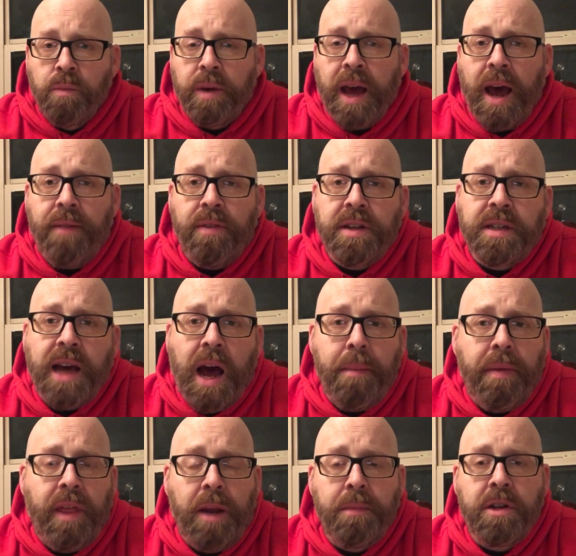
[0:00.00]
We have this guy
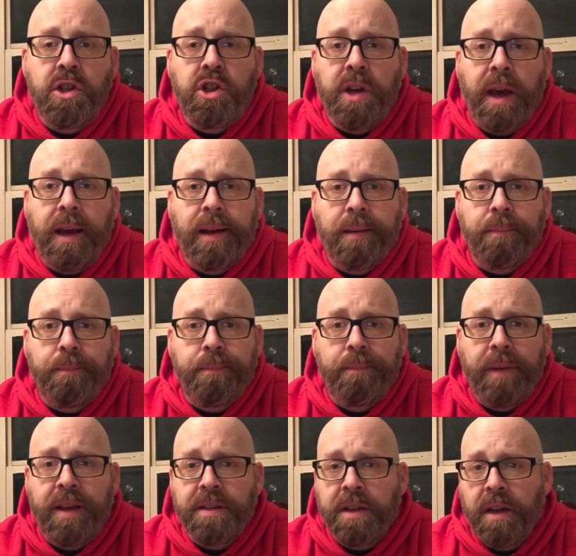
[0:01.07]
by the name of Jacob.
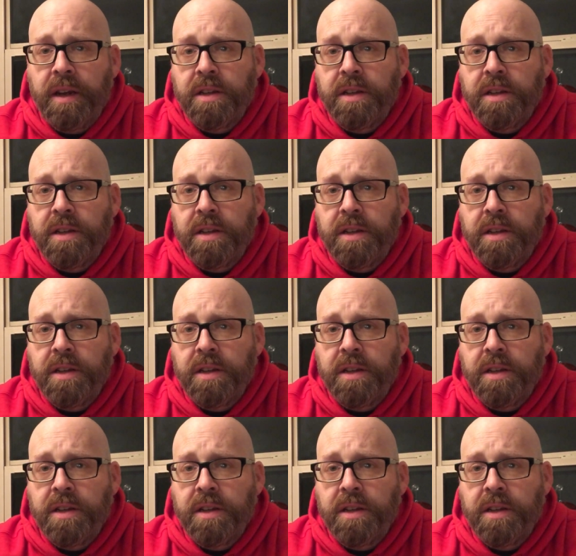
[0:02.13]
He's in